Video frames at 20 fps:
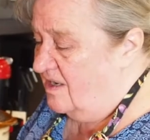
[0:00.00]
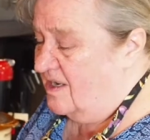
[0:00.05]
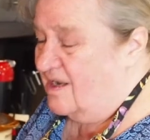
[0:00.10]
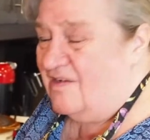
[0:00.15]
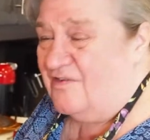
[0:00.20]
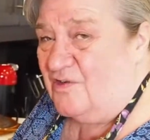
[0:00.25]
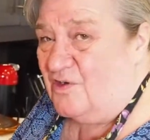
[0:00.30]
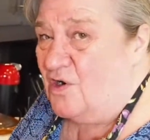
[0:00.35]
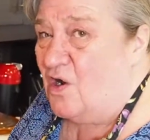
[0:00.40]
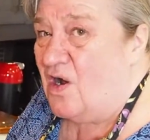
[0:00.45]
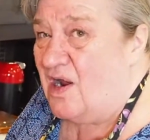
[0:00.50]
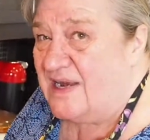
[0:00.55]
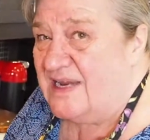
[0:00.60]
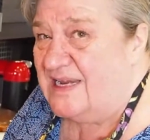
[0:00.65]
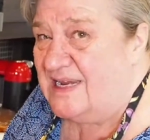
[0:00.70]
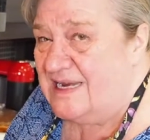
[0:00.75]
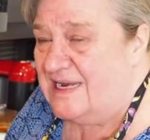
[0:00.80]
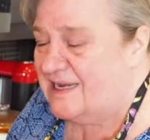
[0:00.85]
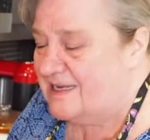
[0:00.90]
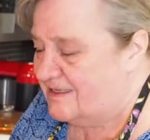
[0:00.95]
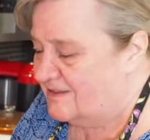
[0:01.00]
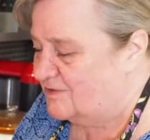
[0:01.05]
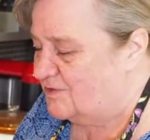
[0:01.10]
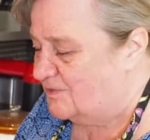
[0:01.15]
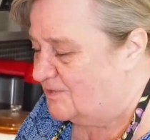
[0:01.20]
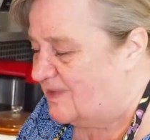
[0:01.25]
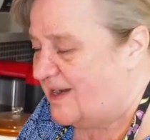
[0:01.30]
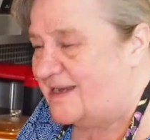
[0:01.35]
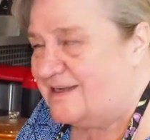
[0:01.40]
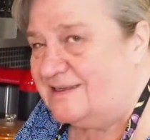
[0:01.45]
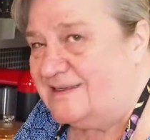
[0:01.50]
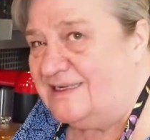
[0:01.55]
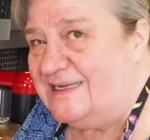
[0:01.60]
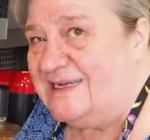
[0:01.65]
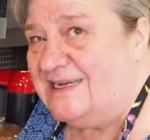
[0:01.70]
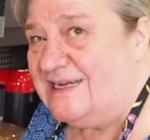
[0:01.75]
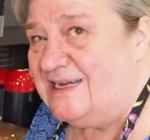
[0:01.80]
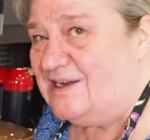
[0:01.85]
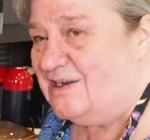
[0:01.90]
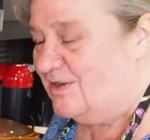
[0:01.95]
if you're not eating it
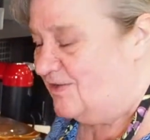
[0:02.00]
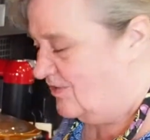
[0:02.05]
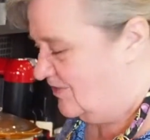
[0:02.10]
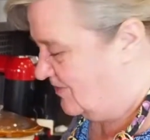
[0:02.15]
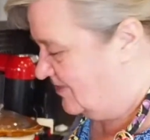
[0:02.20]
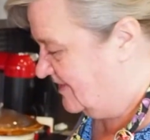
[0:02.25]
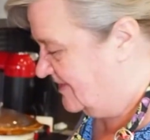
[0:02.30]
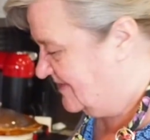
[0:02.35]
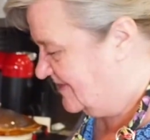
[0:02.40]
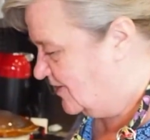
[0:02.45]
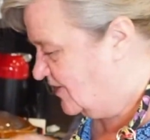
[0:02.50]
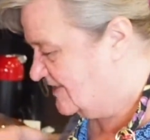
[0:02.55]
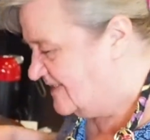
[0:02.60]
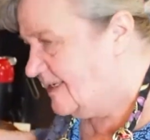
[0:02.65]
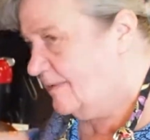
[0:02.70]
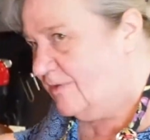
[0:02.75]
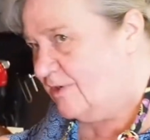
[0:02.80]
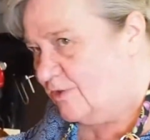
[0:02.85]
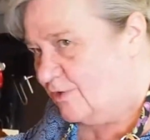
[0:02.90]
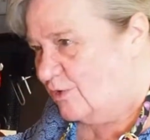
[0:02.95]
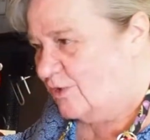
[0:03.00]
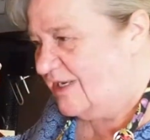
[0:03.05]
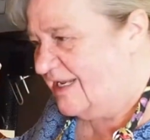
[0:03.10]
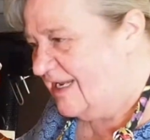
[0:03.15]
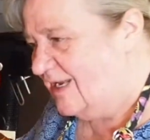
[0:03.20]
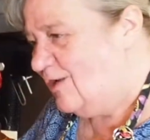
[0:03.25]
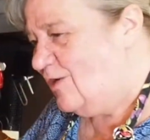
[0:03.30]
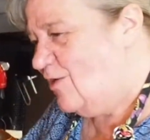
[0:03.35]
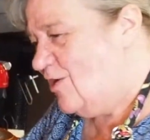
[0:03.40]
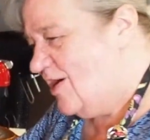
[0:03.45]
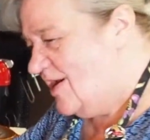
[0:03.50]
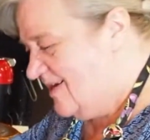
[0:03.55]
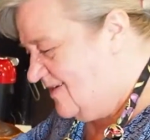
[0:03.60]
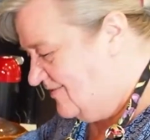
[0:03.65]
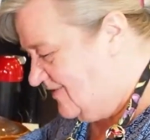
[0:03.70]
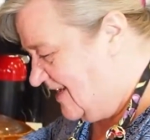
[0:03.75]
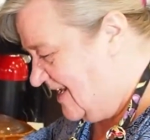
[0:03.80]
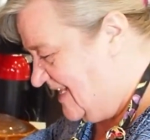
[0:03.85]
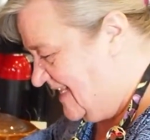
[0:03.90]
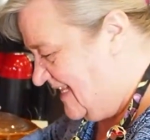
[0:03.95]
directly or it's not something you're going to eat a lot of,
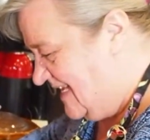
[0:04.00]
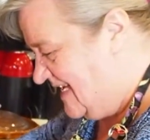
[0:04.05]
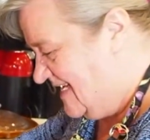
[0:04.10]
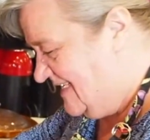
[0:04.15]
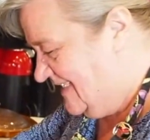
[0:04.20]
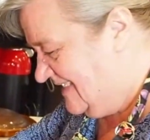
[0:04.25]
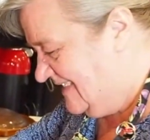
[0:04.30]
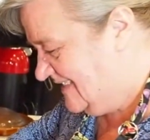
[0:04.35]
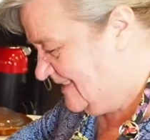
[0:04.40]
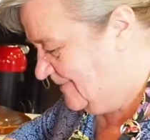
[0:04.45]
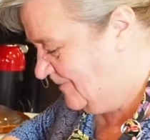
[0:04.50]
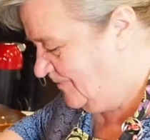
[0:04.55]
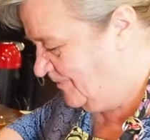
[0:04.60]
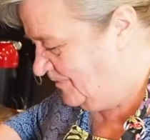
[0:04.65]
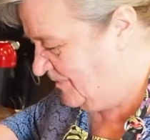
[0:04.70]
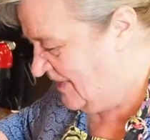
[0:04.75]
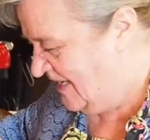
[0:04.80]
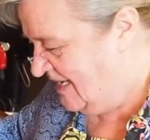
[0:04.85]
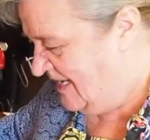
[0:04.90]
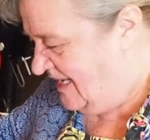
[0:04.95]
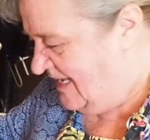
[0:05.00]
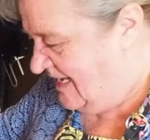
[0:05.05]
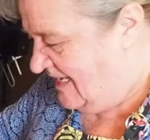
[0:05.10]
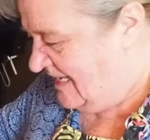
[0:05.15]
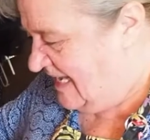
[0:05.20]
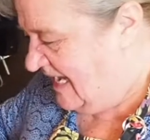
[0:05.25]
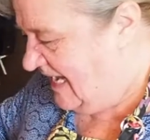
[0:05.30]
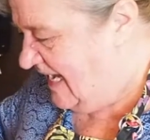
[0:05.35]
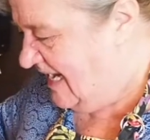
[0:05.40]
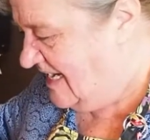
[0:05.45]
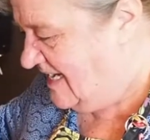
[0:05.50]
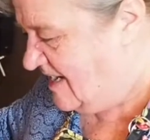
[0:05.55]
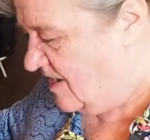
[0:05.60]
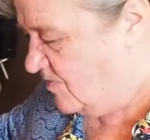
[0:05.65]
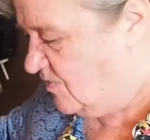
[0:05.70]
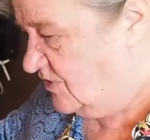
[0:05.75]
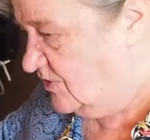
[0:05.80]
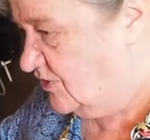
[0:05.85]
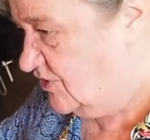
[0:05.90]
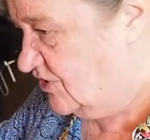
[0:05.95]
like this. Okay, now
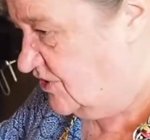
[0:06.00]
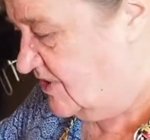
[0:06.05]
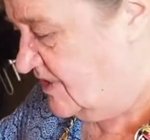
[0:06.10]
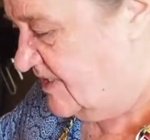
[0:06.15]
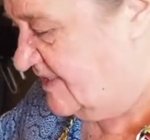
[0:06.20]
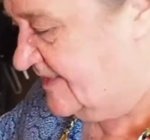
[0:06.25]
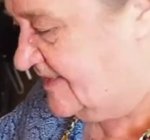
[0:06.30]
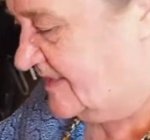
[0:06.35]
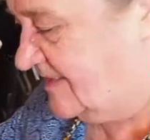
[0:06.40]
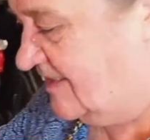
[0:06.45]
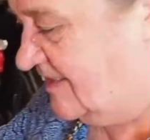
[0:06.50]
we're just